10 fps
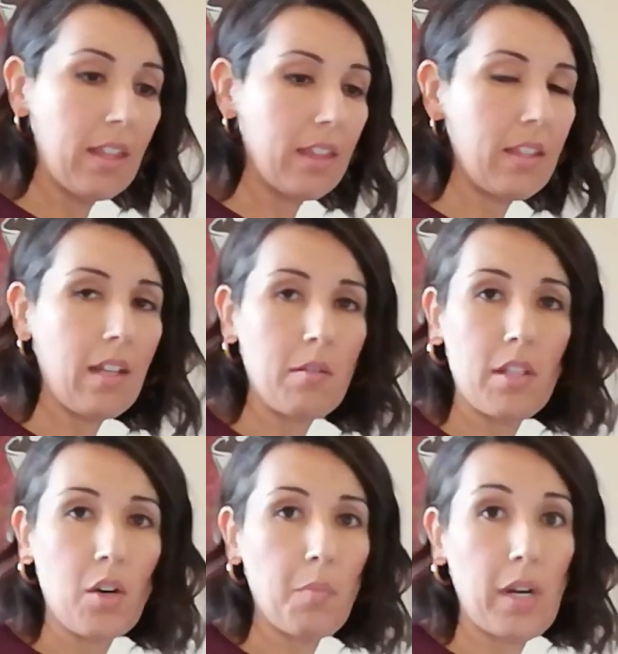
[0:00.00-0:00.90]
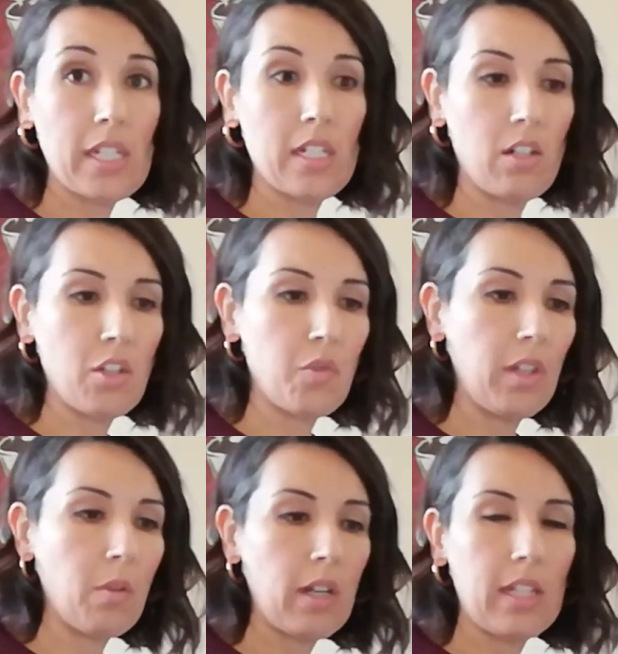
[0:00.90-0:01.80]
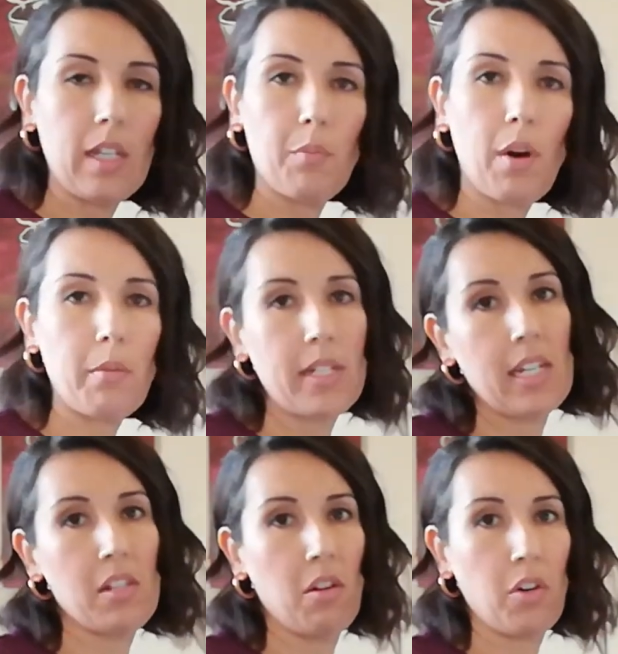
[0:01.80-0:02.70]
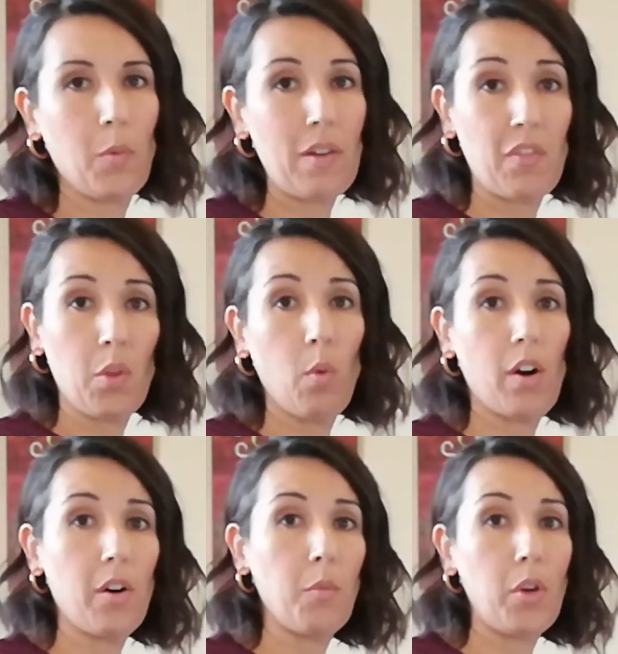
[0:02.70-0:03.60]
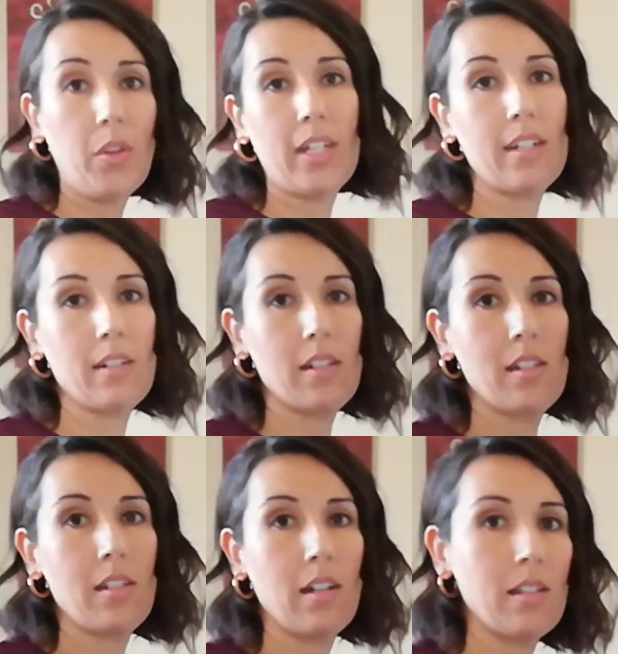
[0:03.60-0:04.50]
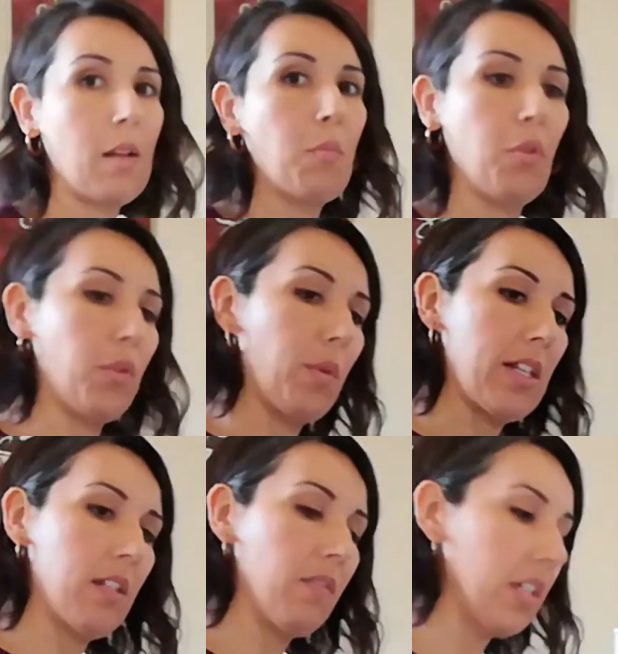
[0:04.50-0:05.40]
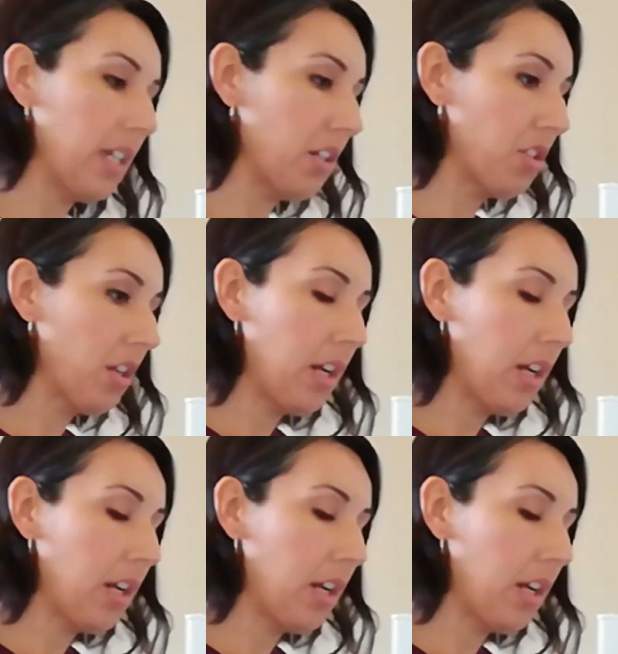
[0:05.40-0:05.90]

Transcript: You know, pasta cooks really quickly. It probably takes longer to wait for the water to boil than it does to assemble the rest of the dish.